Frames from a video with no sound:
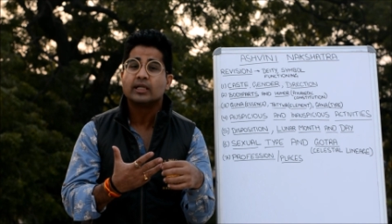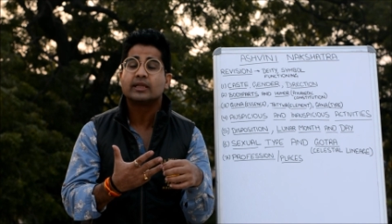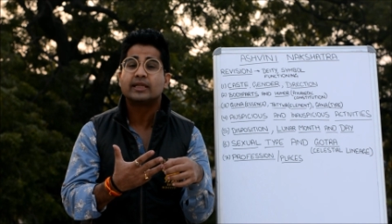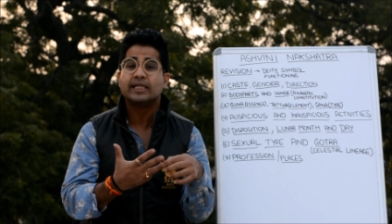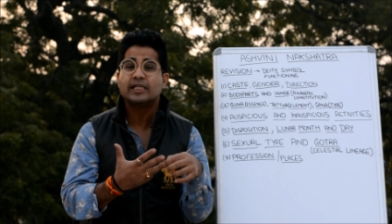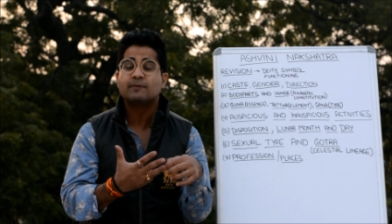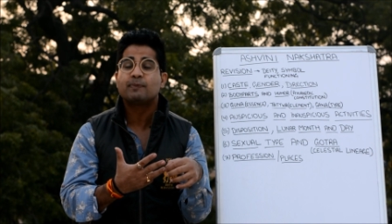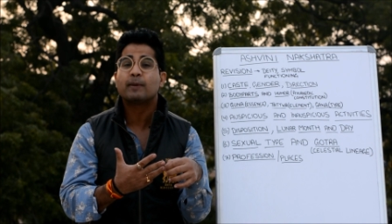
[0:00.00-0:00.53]

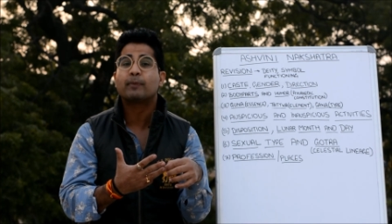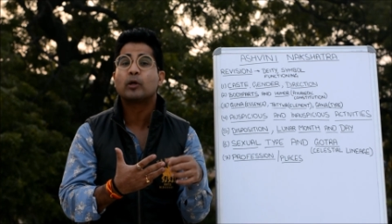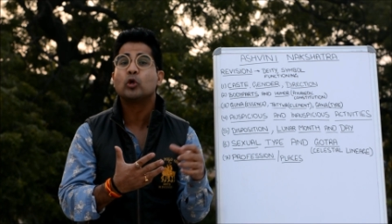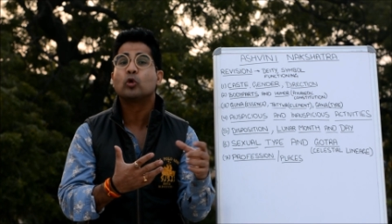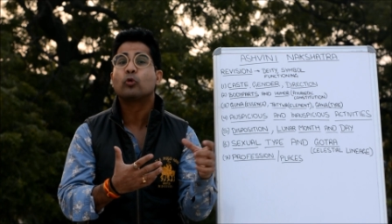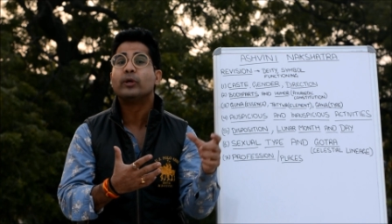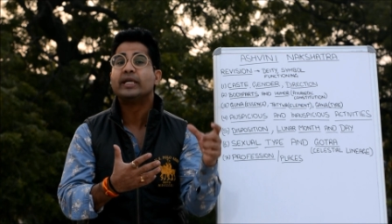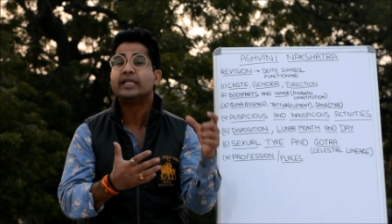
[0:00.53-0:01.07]
These people
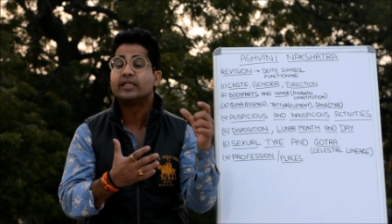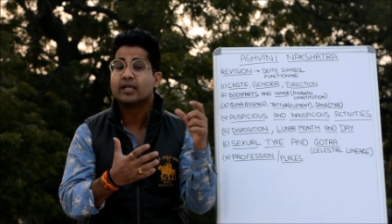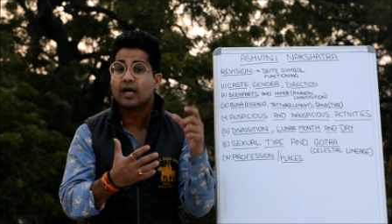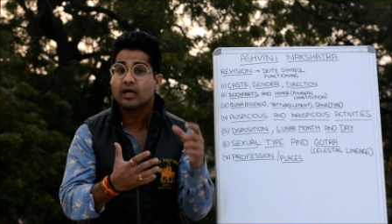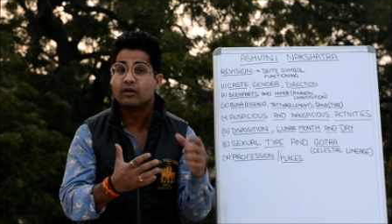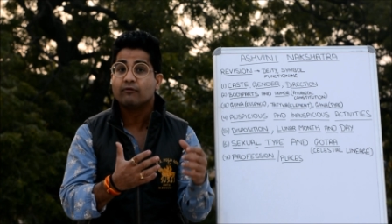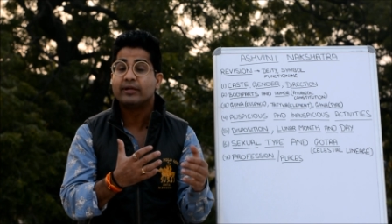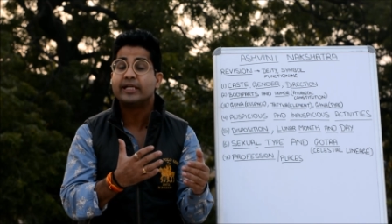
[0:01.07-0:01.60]
look very
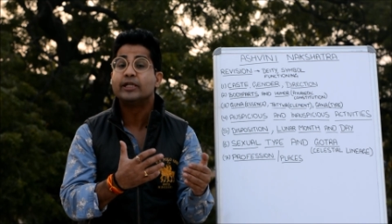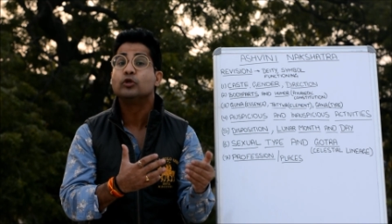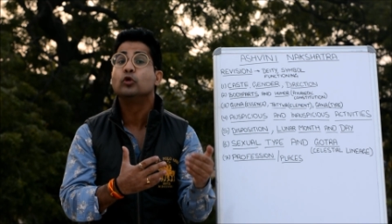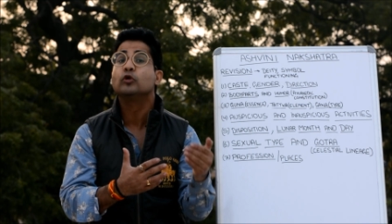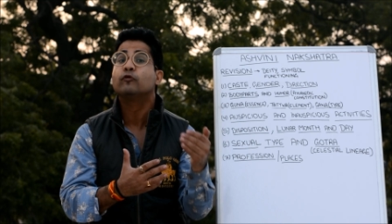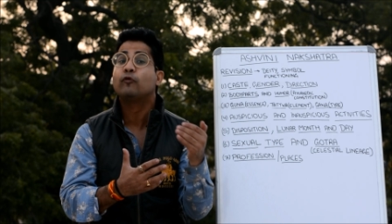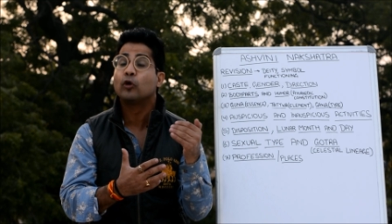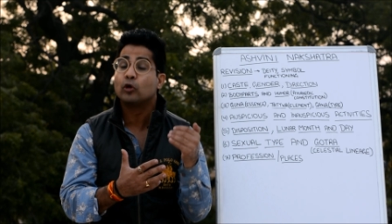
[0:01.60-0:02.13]
young, very
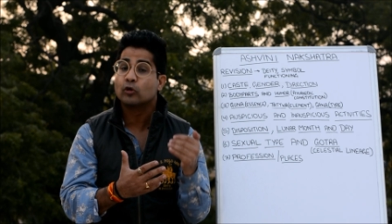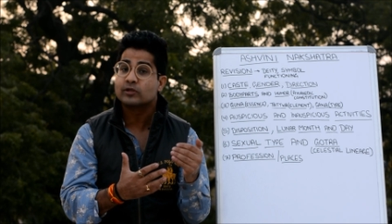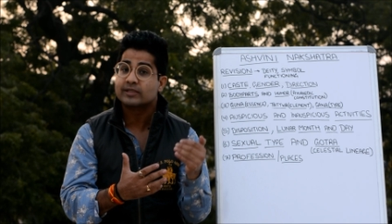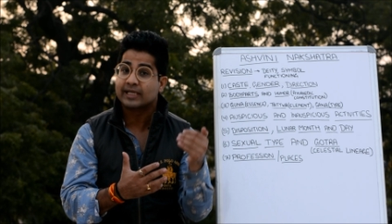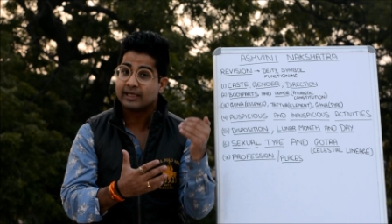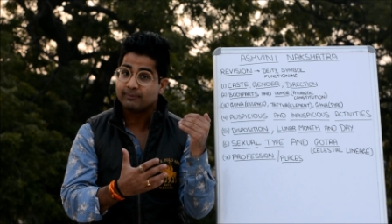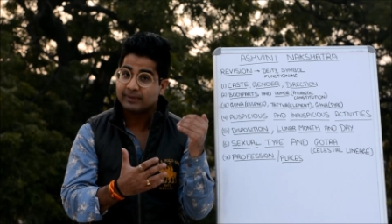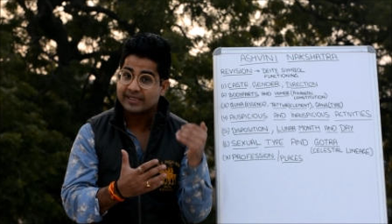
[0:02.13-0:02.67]
youthful looks
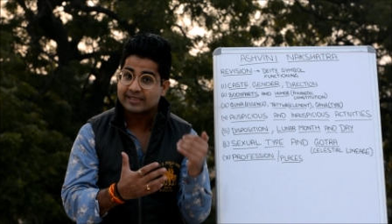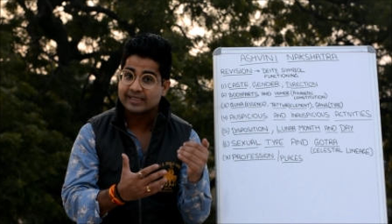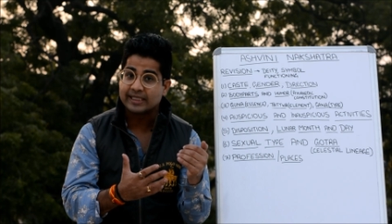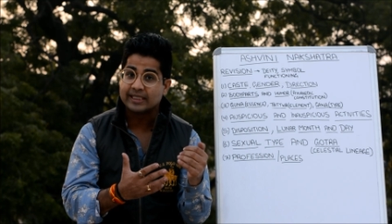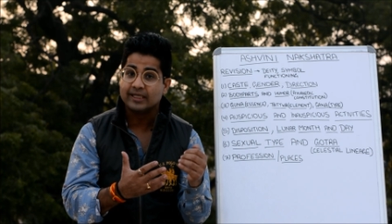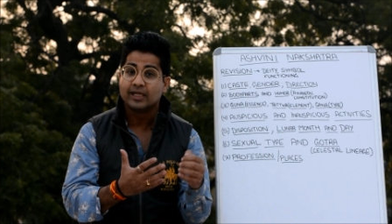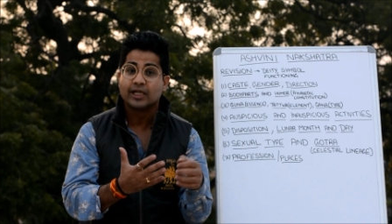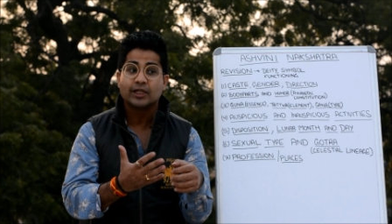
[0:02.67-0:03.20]
can be
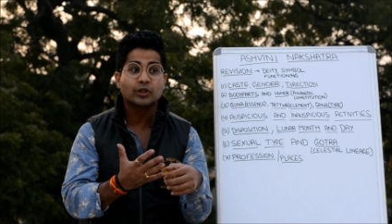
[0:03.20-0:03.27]
seen.